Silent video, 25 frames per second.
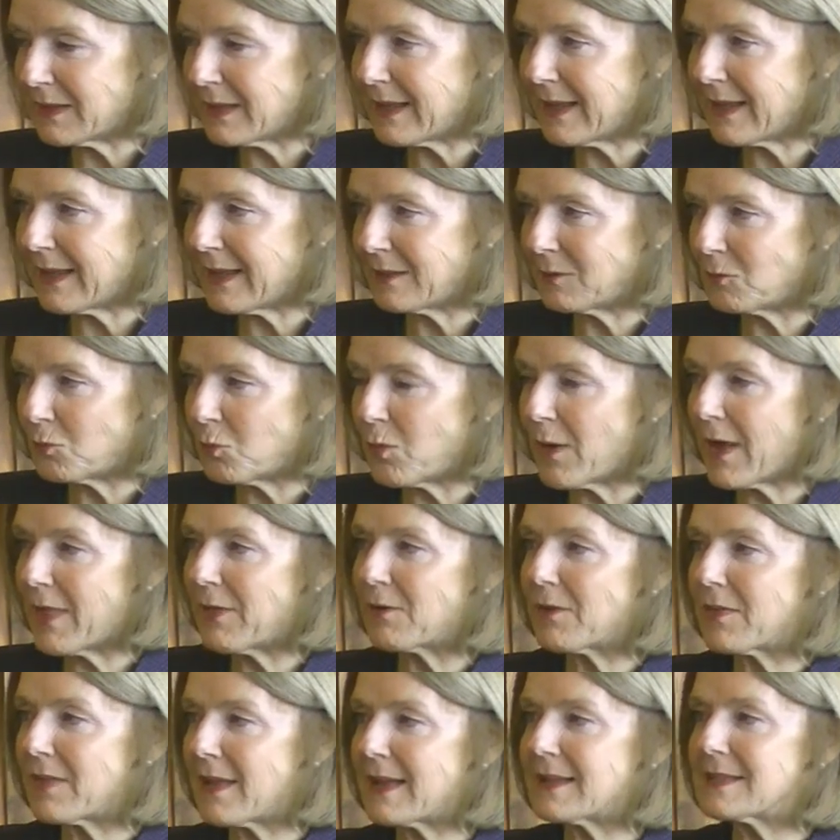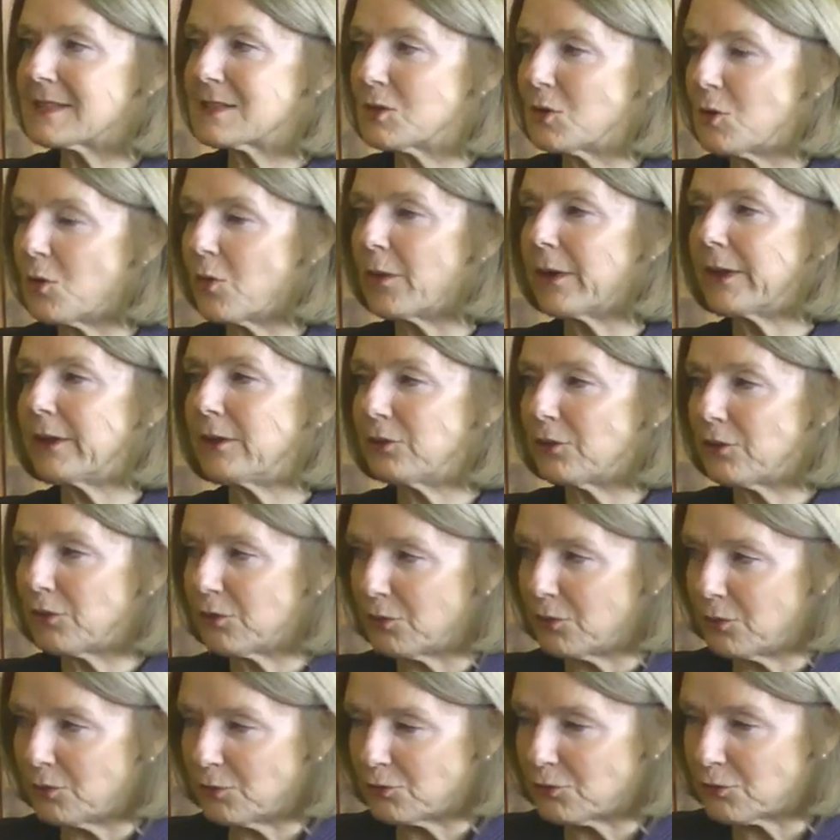And whether that's going yeah.
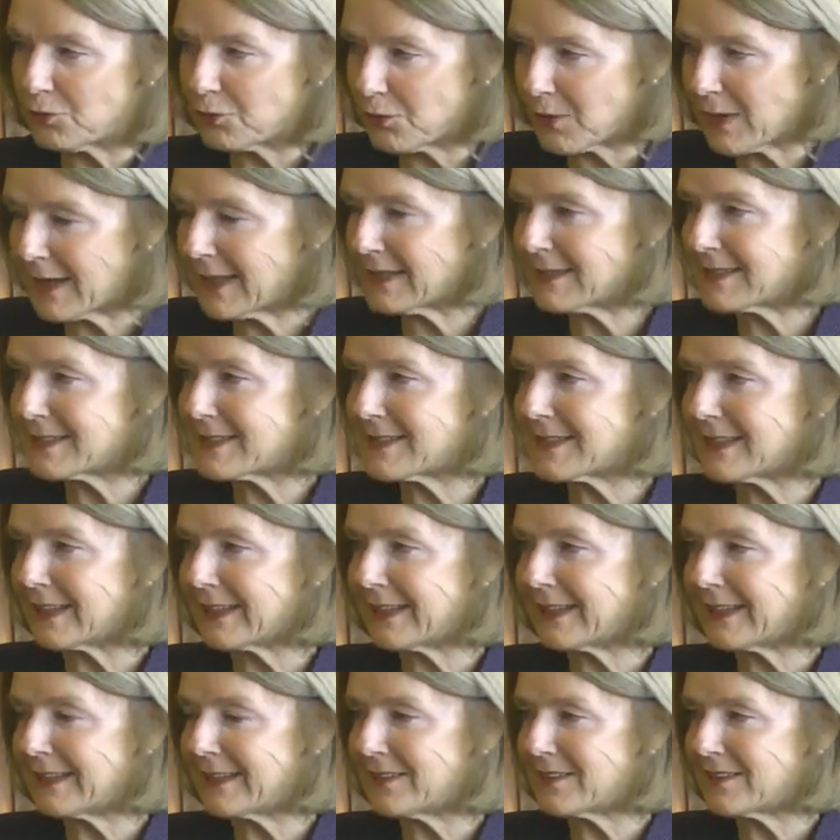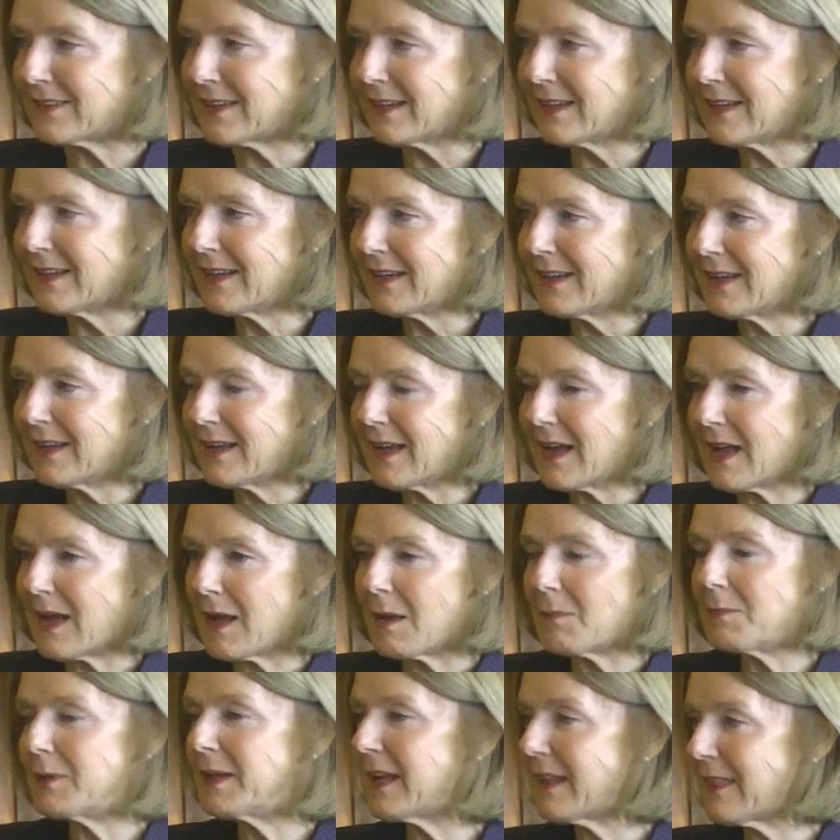to translate,
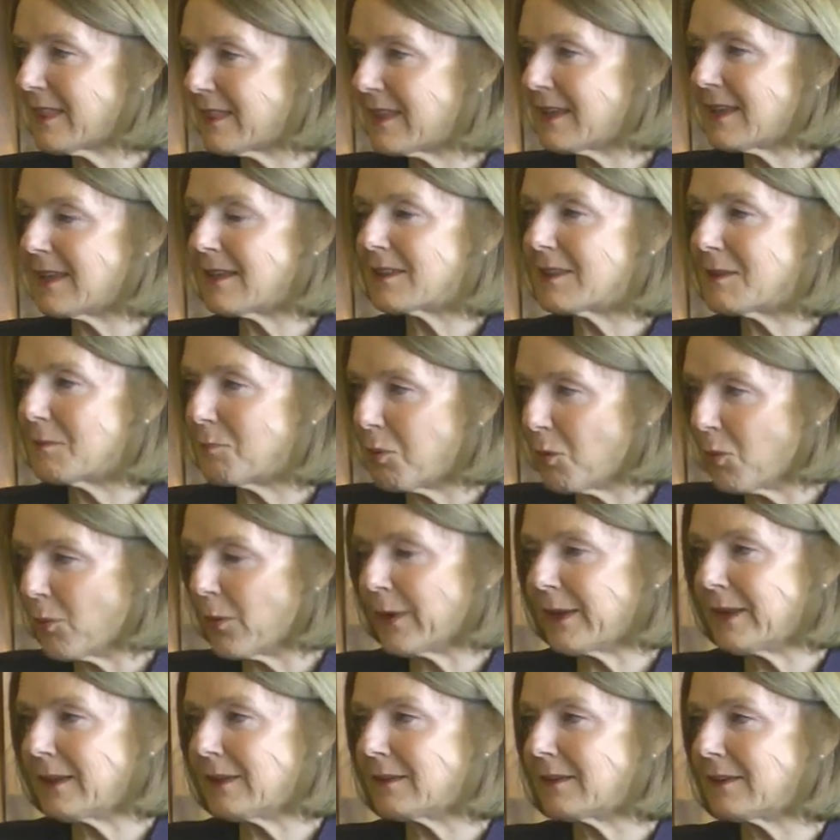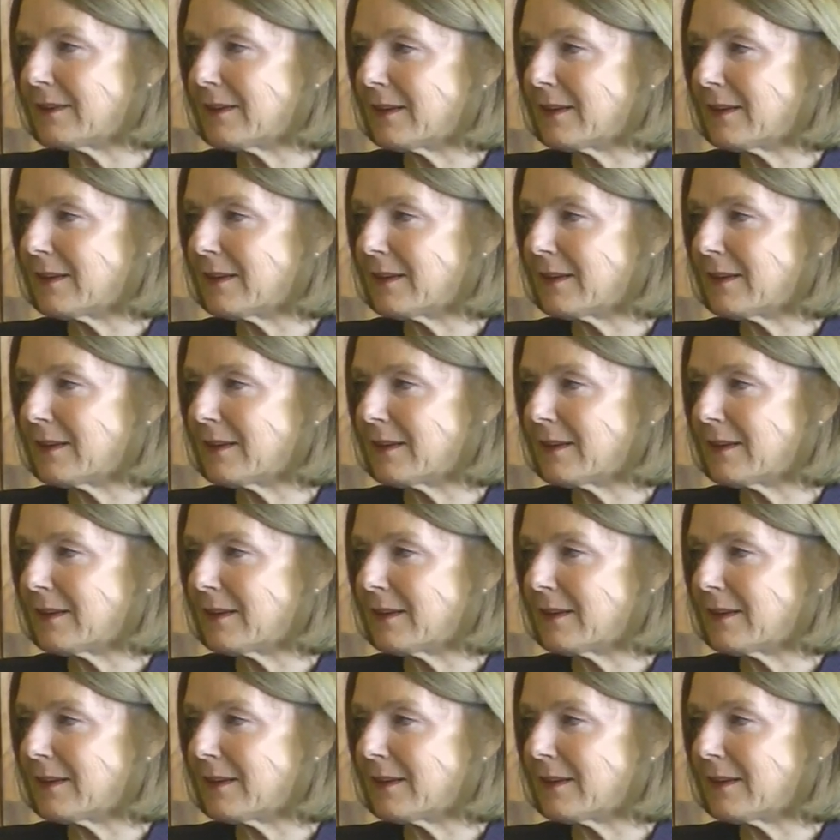I mean, I think the point